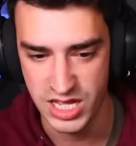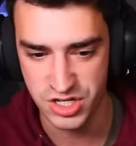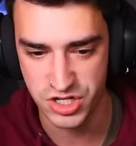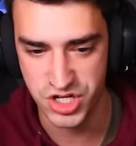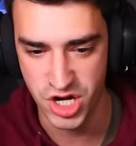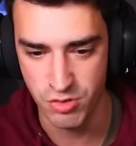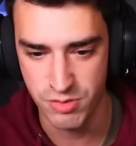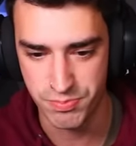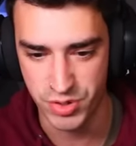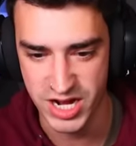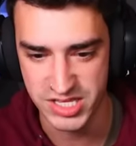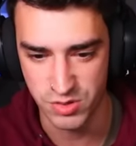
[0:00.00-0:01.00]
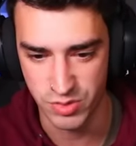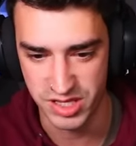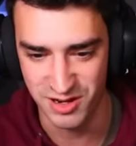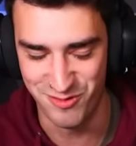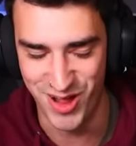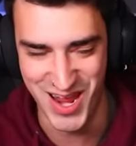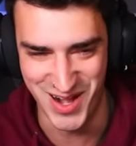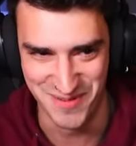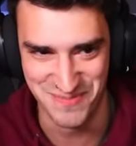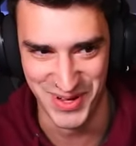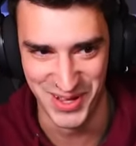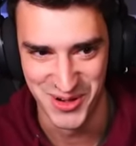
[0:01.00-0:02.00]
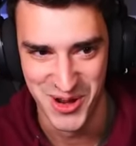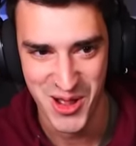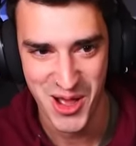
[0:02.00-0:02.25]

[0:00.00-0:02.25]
Hit Joe and Branson with conveyor belt.